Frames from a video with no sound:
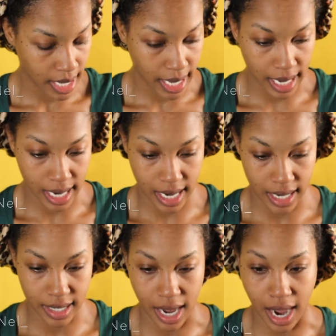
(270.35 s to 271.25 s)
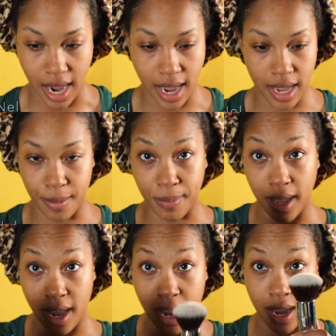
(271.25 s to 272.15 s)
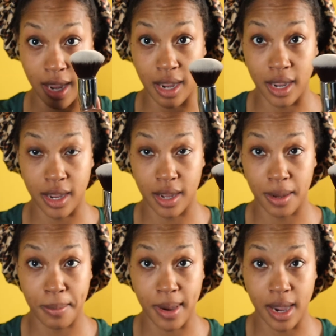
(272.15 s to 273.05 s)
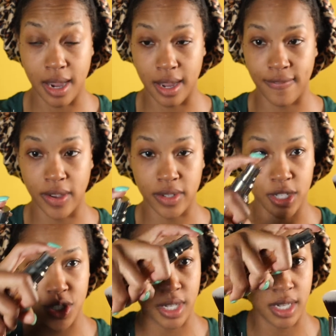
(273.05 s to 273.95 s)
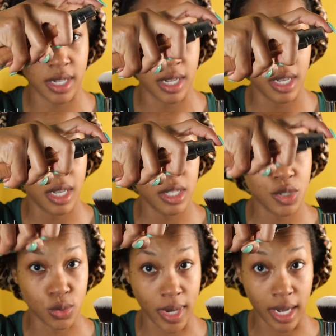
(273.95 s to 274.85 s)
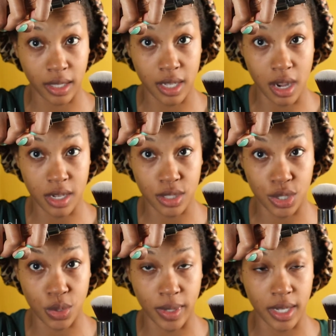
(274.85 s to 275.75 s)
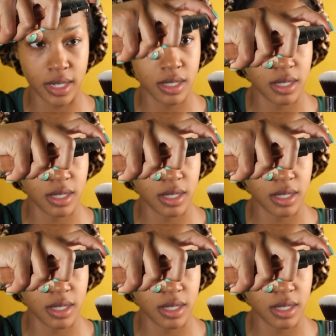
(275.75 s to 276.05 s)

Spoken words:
and I apply my foundation directly onto it.